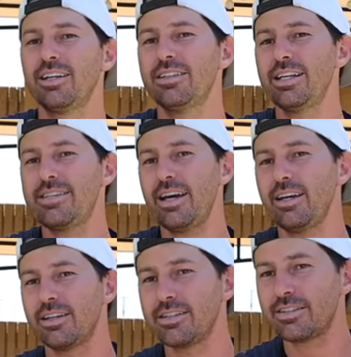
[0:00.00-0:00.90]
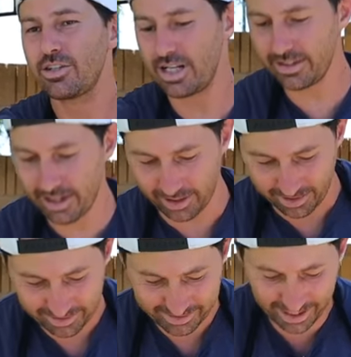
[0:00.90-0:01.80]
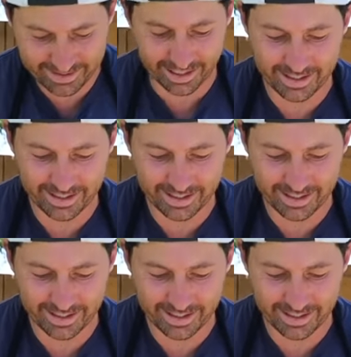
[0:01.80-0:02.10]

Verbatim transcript: That's it. Just like that. That's it.